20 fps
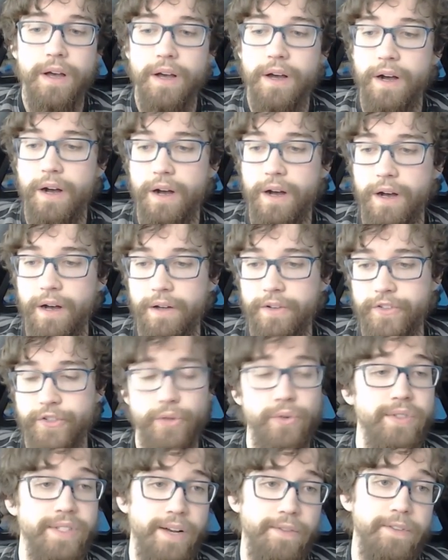Uh,
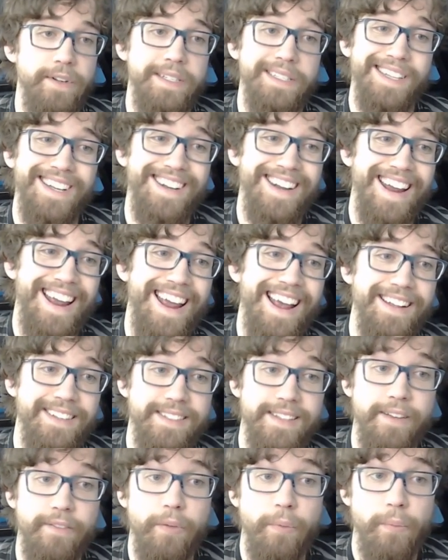shows every Sunday at
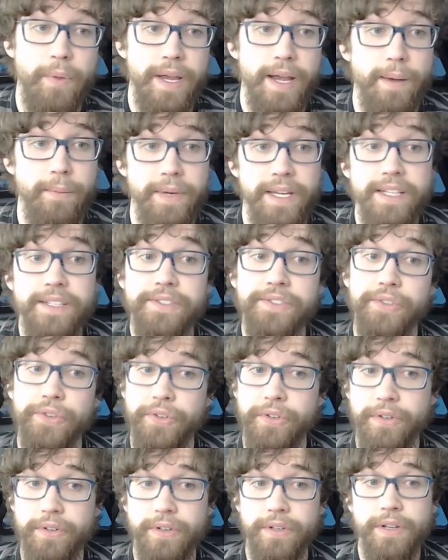7 p.m.
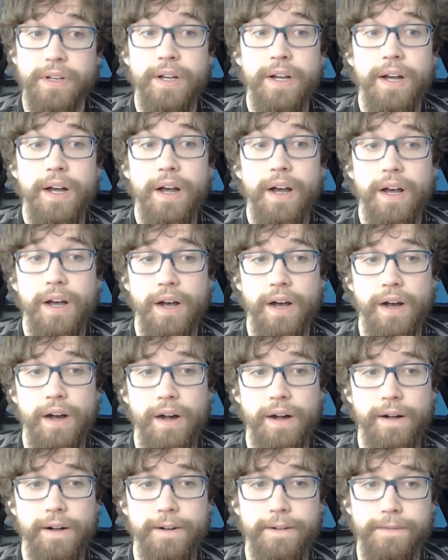Eastern.
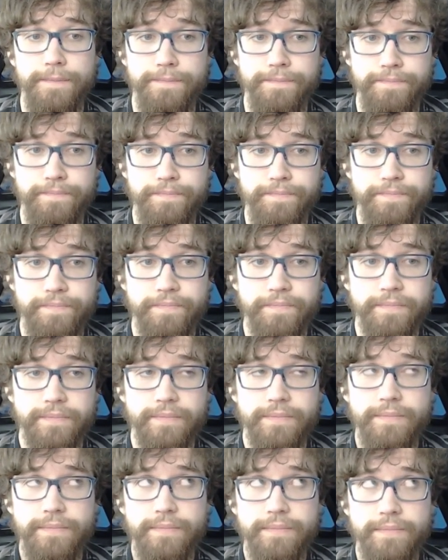Um,
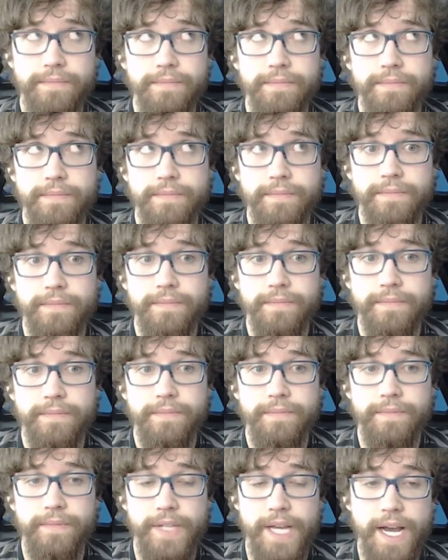
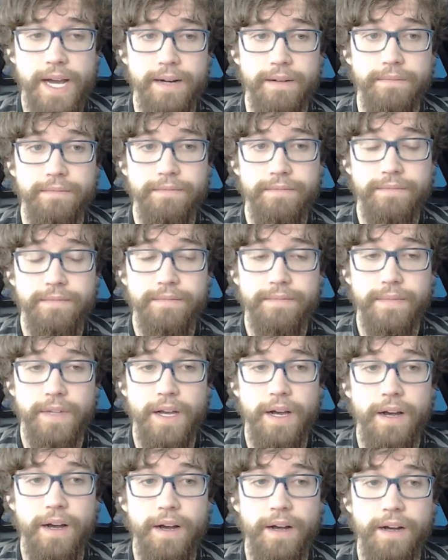yeah.
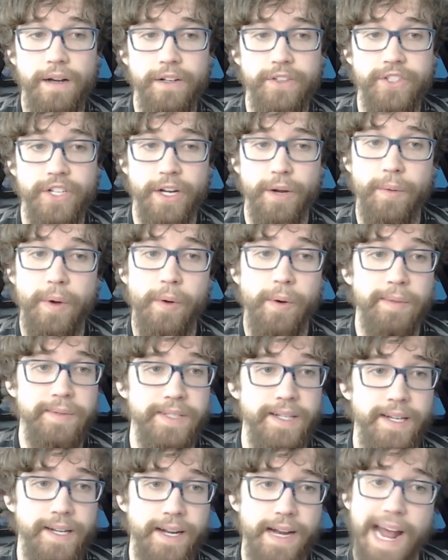Uh, check out my
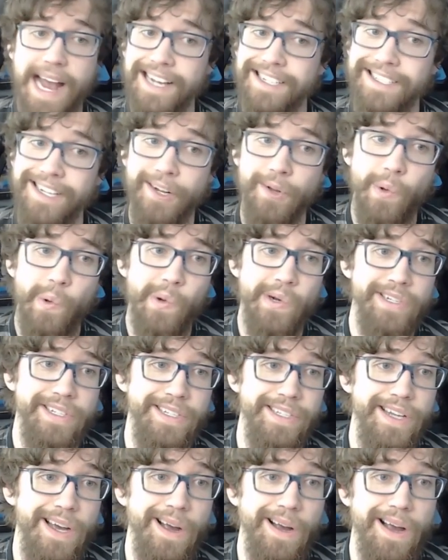website at
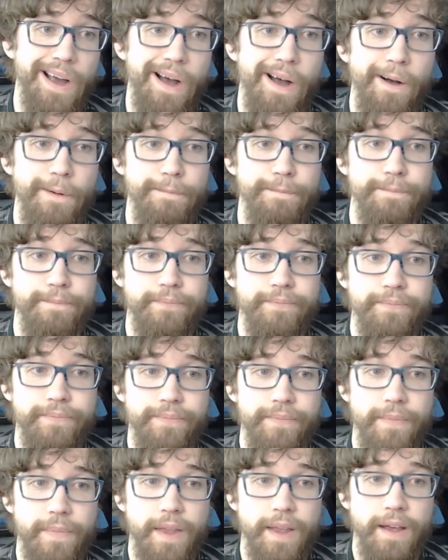accidentalorigin.com.
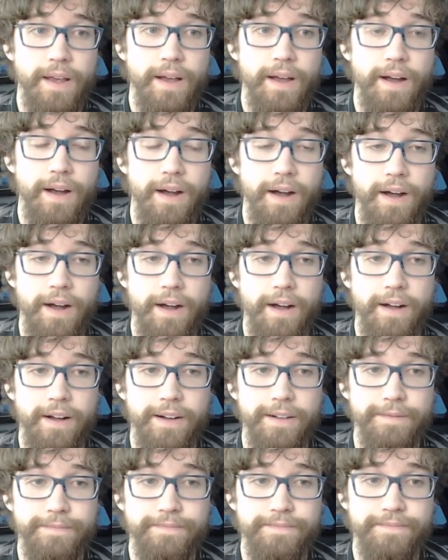
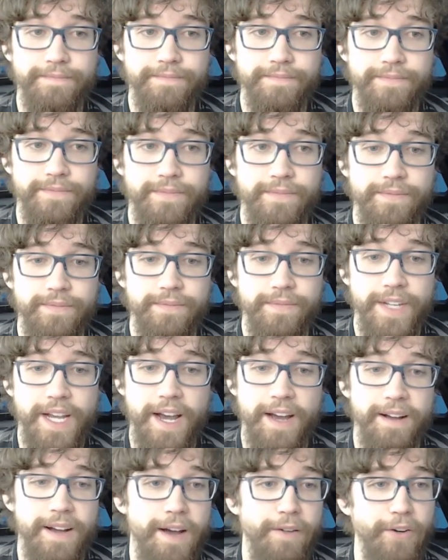Uh,
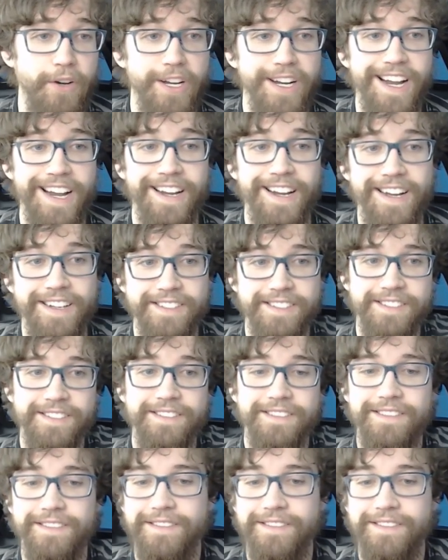yeah, have a good night, guys.